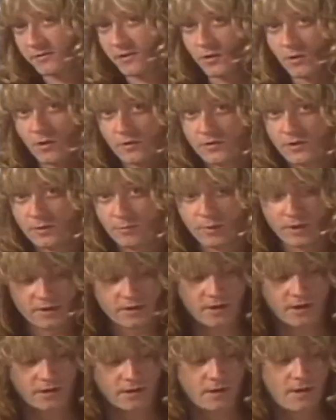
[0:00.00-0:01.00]
the alternate
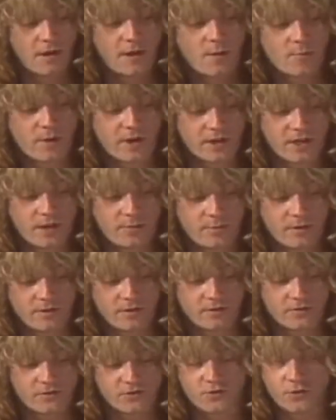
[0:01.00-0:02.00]
picking by keeping
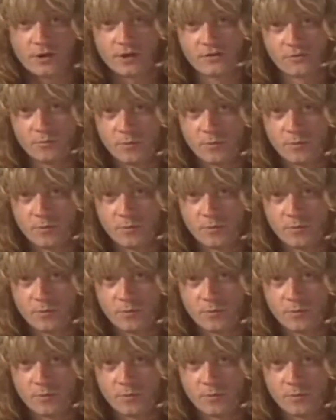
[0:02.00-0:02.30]
the strings